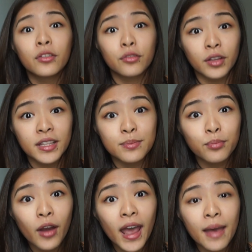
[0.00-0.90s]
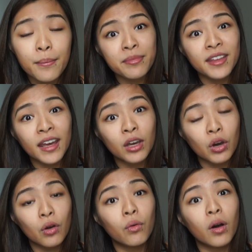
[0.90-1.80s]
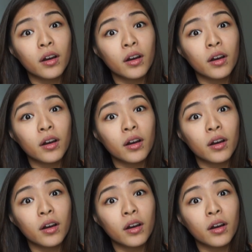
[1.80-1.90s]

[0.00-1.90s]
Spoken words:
throughout this prep that I go